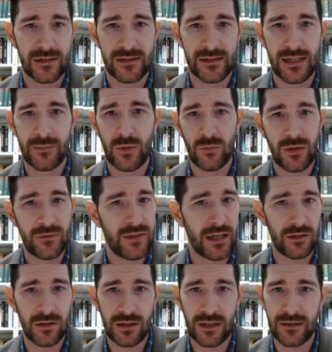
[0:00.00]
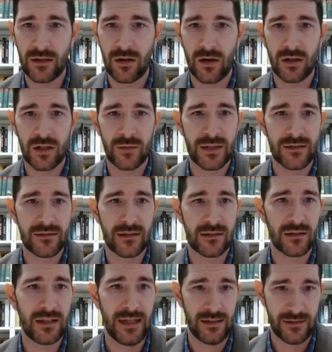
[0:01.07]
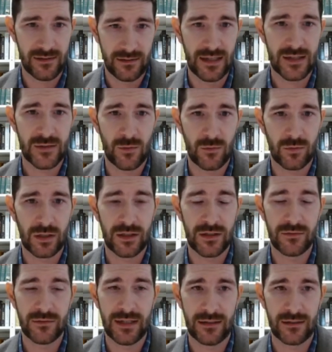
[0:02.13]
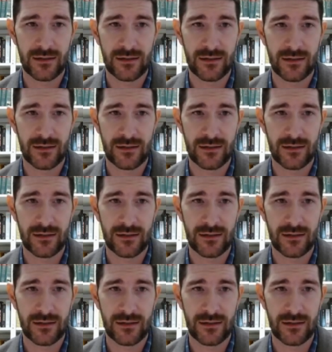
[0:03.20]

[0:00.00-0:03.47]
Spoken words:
thing. But we've got to look at their arguments nonetheless, and that's what we're going to do next.